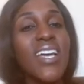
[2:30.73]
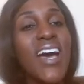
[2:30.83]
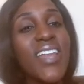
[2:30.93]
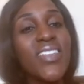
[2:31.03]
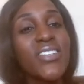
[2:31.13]

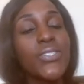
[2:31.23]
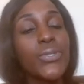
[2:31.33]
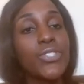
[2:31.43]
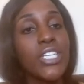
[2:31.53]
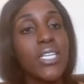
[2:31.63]
others
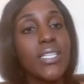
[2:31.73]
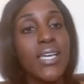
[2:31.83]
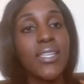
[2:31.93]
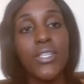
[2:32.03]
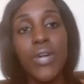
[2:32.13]
do cheat,
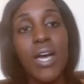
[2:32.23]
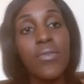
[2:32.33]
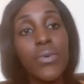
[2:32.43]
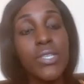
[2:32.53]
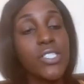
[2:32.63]
like they do have
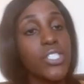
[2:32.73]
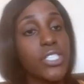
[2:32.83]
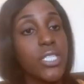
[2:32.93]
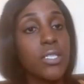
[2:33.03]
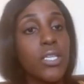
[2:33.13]
a reason to
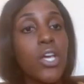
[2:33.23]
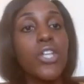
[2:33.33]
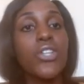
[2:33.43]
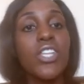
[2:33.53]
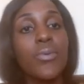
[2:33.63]
cheat,
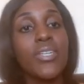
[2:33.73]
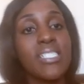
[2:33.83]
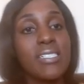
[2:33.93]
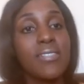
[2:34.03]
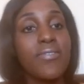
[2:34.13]
not that we're
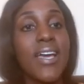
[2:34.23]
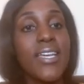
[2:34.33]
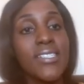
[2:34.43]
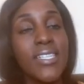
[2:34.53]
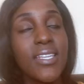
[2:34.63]

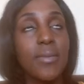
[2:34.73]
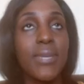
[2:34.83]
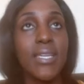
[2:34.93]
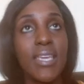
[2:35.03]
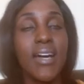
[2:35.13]
justifying cheating,
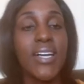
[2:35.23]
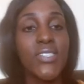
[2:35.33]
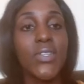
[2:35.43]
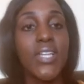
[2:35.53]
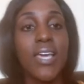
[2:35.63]
but yeah,
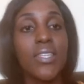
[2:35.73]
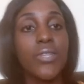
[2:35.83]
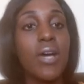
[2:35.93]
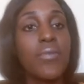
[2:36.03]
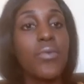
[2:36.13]
so like they
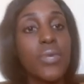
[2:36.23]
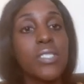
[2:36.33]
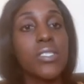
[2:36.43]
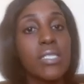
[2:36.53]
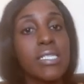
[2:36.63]
do have a
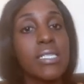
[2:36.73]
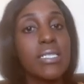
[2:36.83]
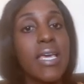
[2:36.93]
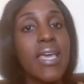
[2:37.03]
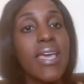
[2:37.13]
reason to
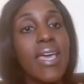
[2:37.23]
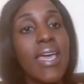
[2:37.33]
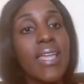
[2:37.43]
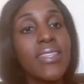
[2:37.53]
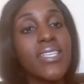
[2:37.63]
cheat,
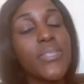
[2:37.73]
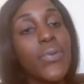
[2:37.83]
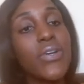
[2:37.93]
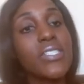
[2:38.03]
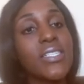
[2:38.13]
and this
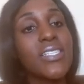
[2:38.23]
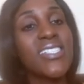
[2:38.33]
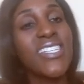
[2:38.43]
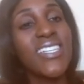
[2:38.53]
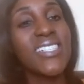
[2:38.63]
person
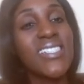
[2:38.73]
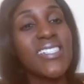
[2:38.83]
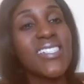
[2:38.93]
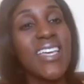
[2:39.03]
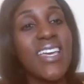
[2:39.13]

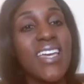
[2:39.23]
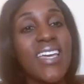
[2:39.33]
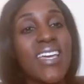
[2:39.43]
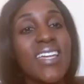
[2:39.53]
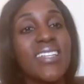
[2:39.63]
cheats,
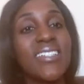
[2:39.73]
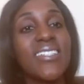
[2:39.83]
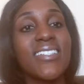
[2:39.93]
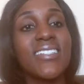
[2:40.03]
and